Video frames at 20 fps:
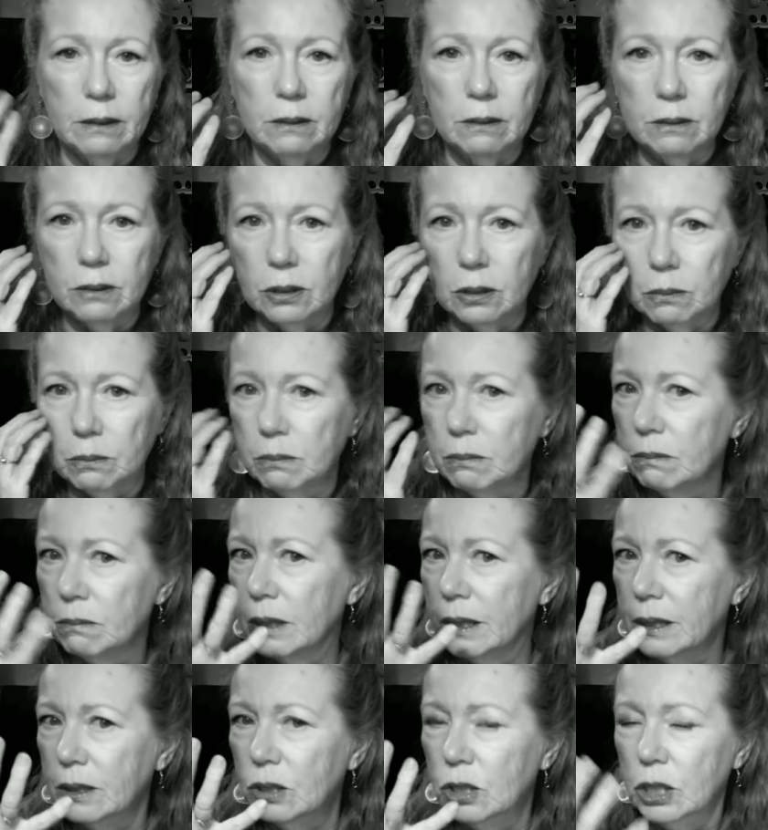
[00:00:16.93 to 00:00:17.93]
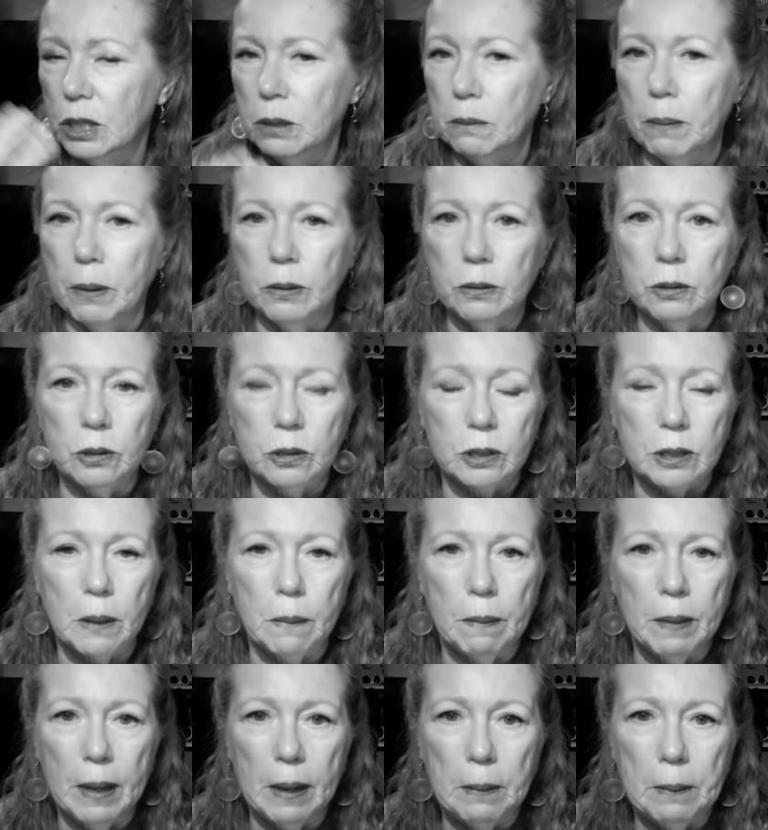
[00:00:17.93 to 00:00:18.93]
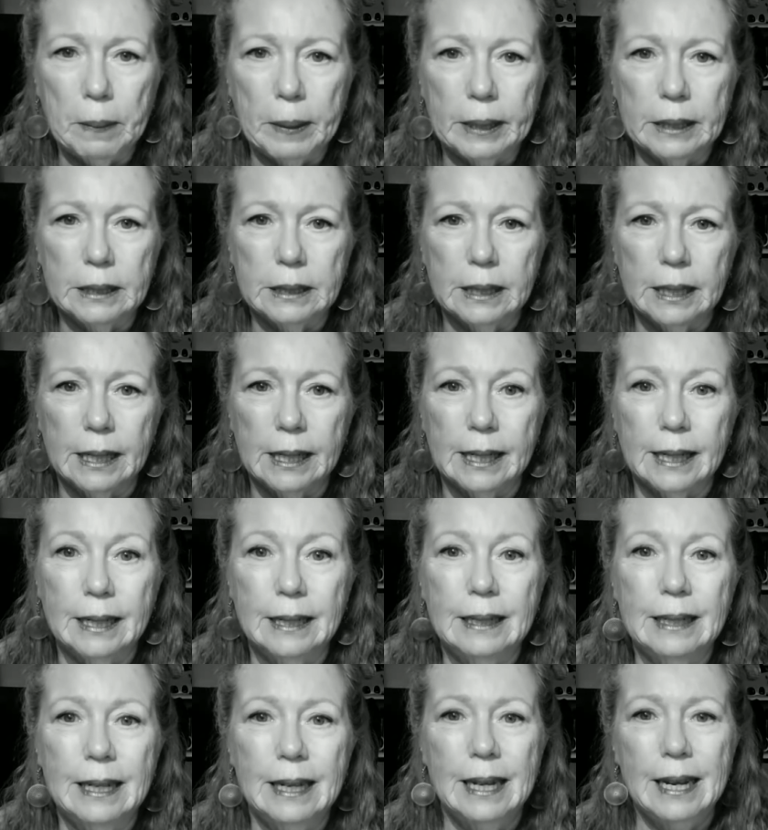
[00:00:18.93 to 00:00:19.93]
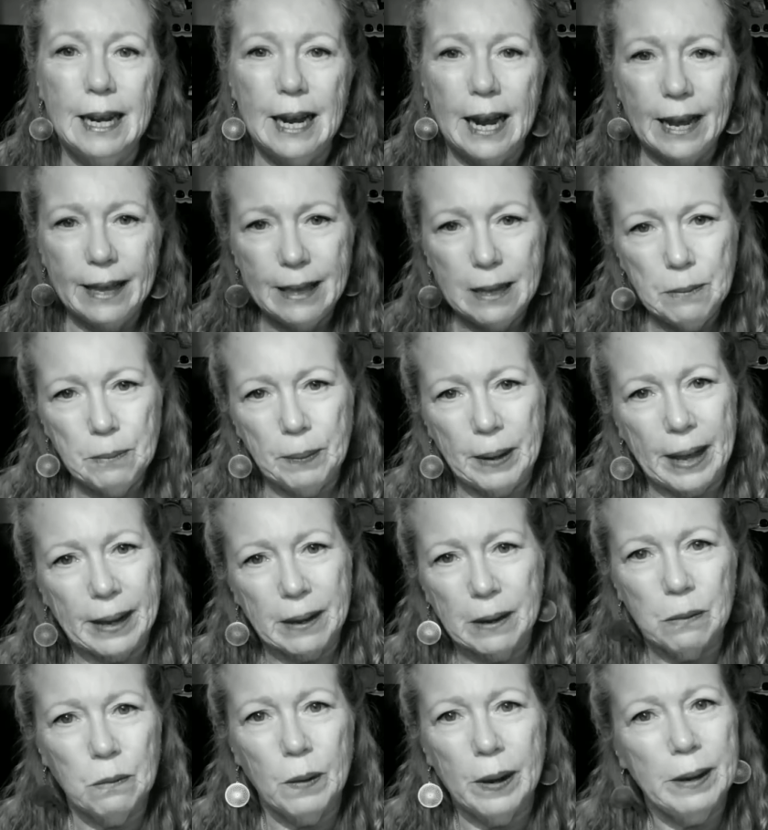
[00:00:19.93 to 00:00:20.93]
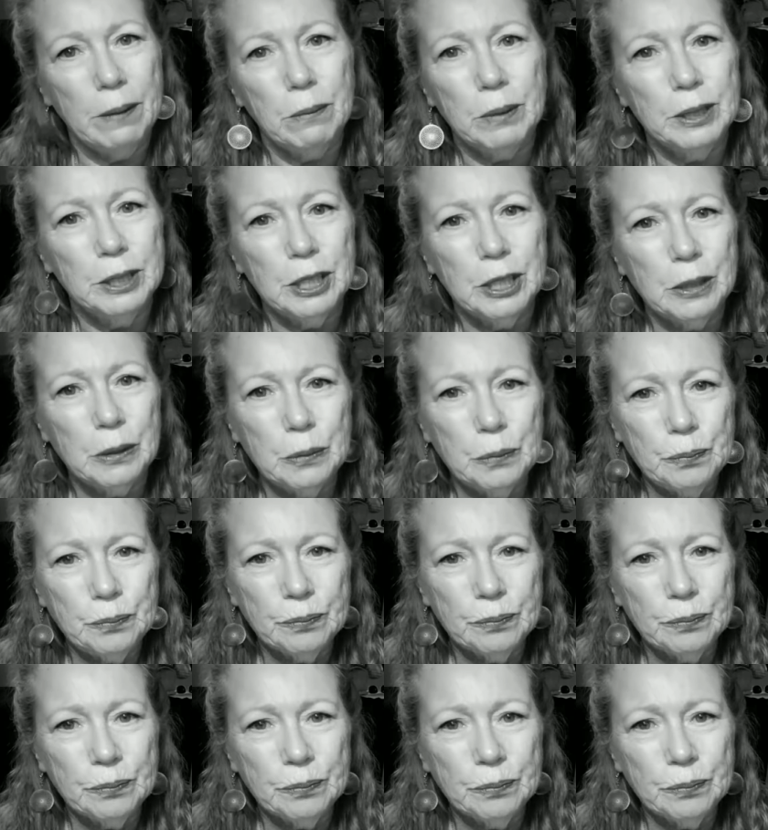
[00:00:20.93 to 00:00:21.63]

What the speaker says: some like cheekbones or something, but I think black and white will do.